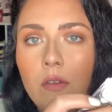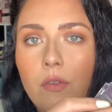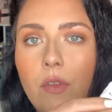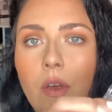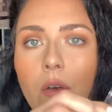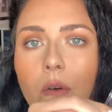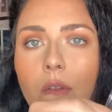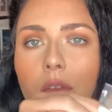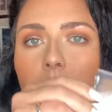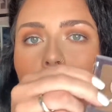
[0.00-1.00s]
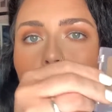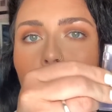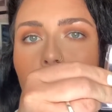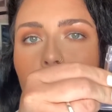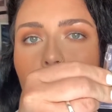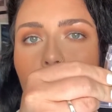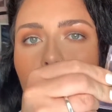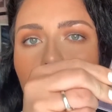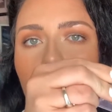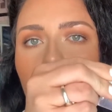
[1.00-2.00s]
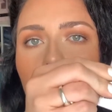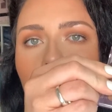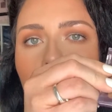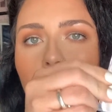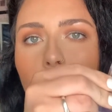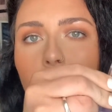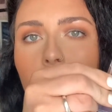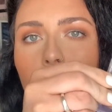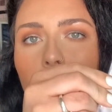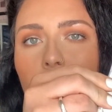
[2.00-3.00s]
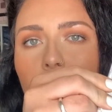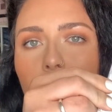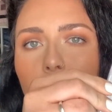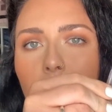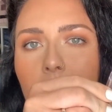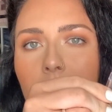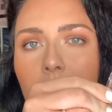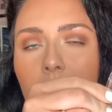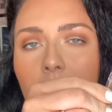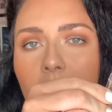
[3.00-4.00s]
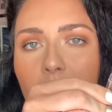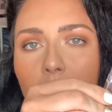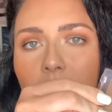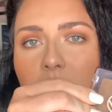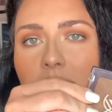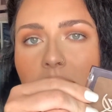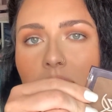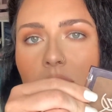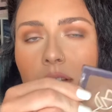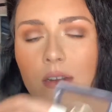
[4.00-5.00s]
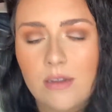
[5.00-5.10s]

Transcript: So this is the bronzer that I got. I wanted one for when I have more of a tan on.